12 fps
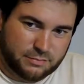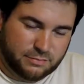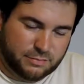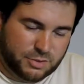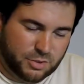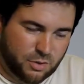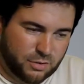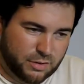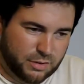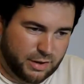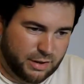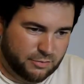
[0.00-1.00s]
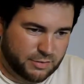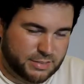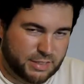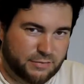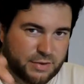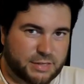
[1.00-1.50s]
shoulder, and
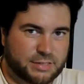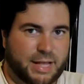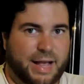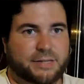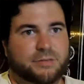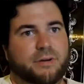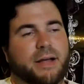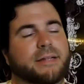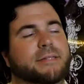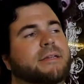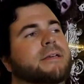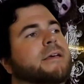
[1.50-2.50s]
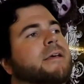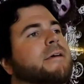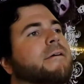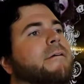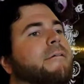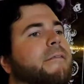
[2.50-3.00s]
receiving his last rites.
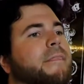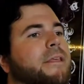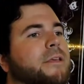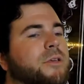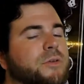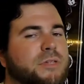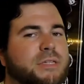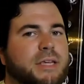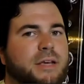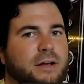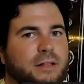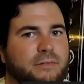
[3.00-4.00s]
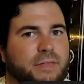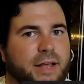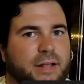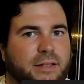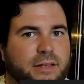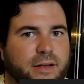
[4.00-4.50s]
You see all of
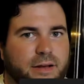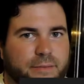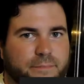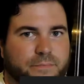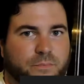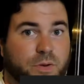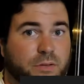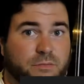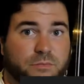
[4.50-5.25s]
that. When